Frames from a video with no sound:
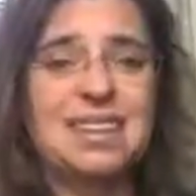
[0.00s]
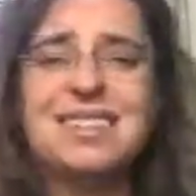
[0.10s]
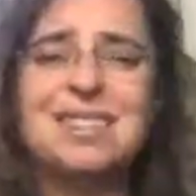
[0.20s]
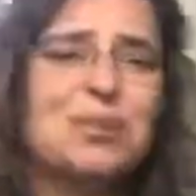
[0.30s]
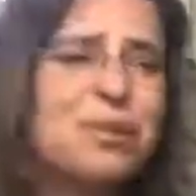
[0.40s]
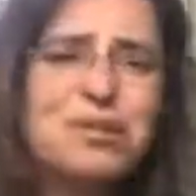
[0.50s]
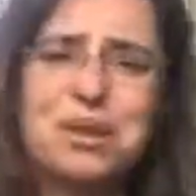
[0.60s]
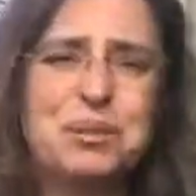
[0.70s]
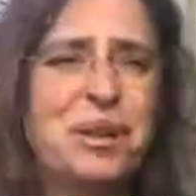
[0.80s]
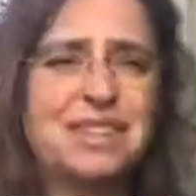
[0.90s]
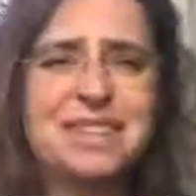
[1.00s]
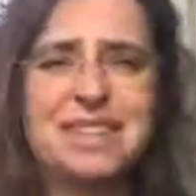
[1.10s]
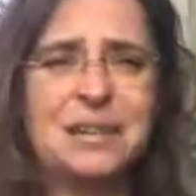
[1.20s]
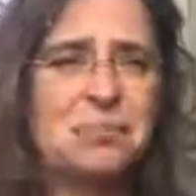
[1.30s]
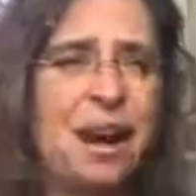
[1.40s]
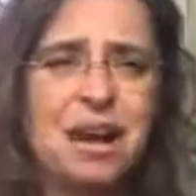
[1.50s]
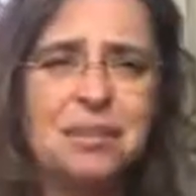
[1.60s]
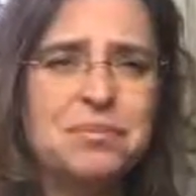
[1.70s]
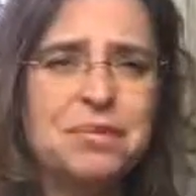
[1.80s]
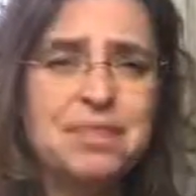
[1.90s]
Because nobody really wants to hit
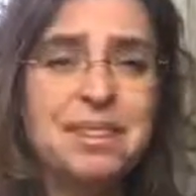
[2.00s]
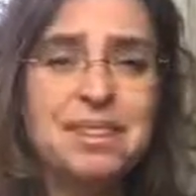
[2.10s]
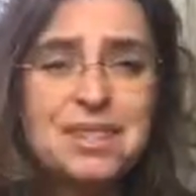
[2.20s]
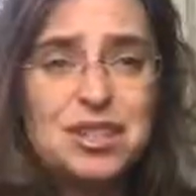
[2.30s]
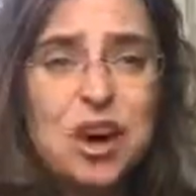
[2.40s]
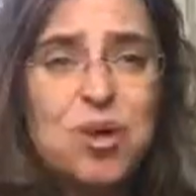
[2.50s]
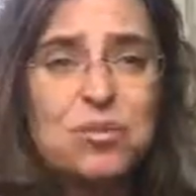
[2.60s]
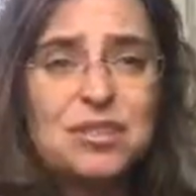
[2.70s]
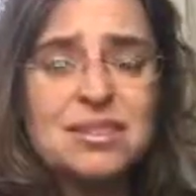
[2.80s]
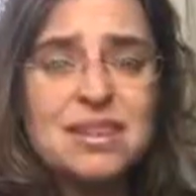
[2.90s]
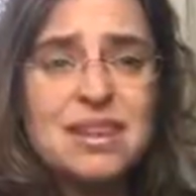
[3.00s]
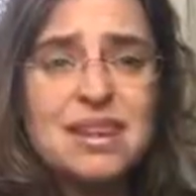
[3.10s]
bottom. They don't.